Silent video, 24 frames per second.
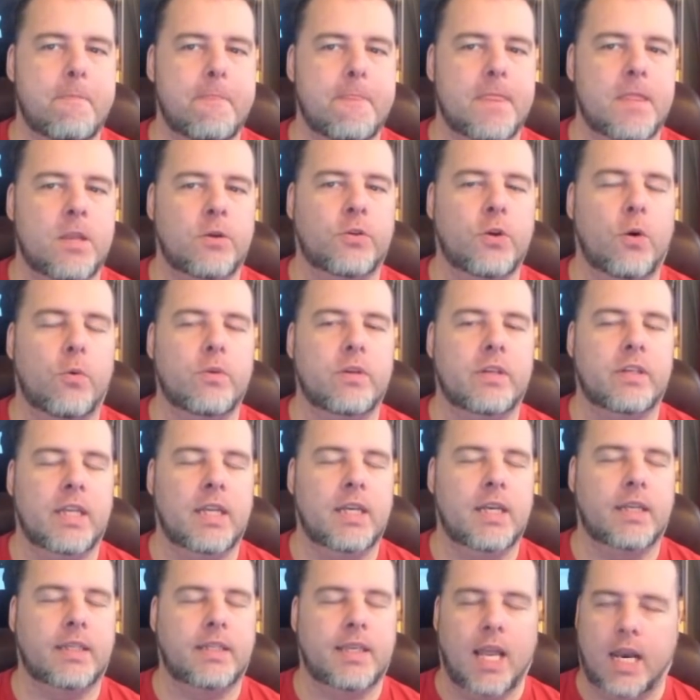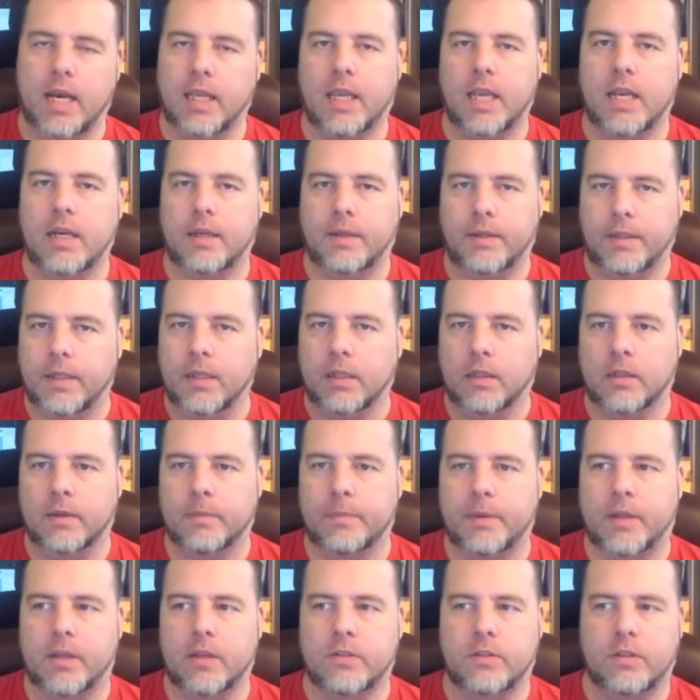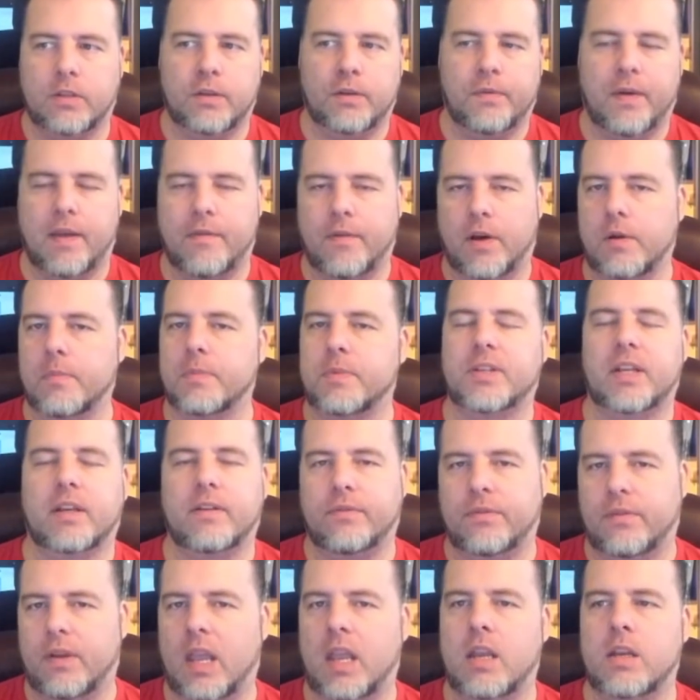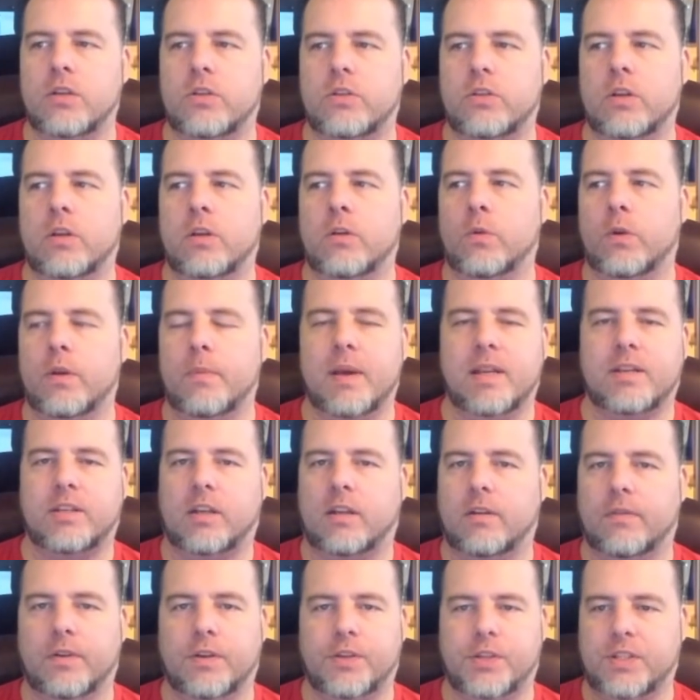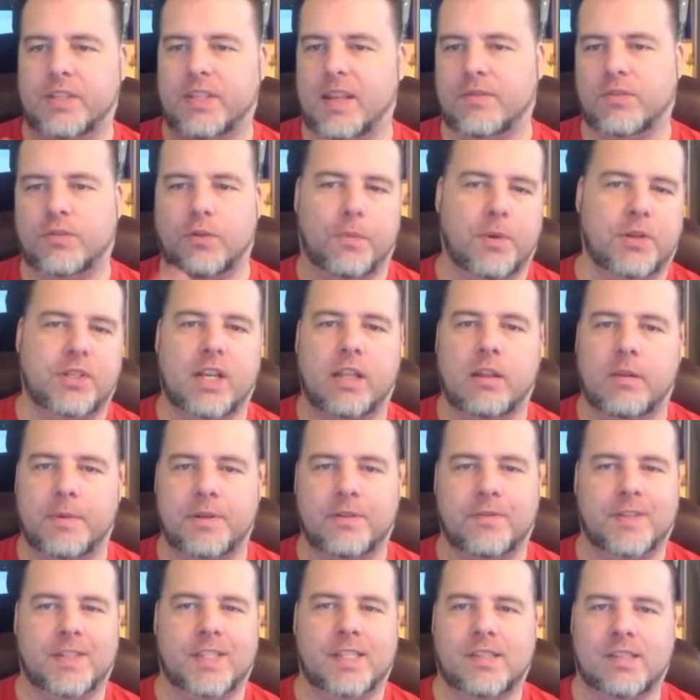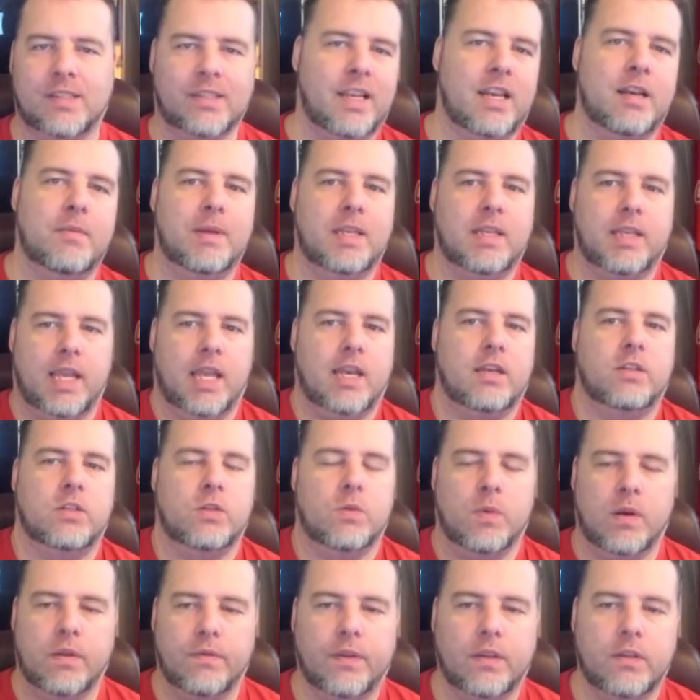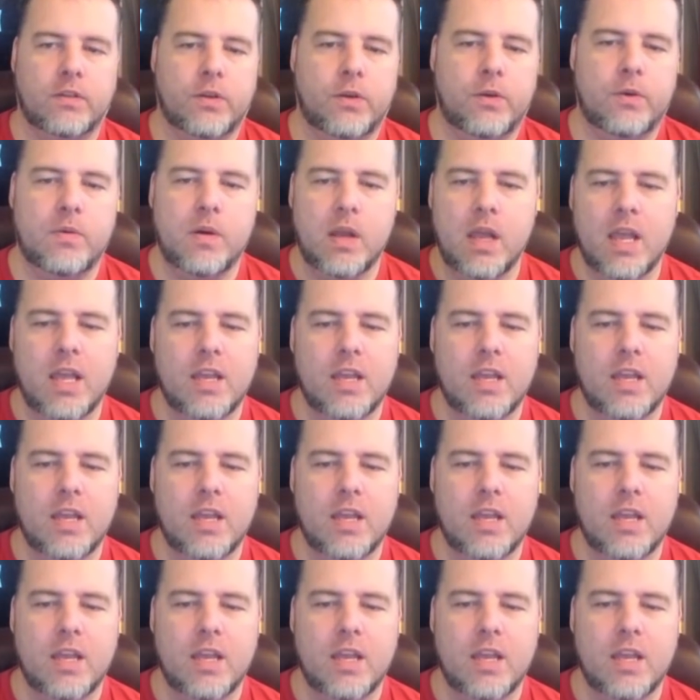you don't need a dedicated healer because you either have 100% evasion or your magic coverage just has so much elemental resistance the enemy can't do anything to you.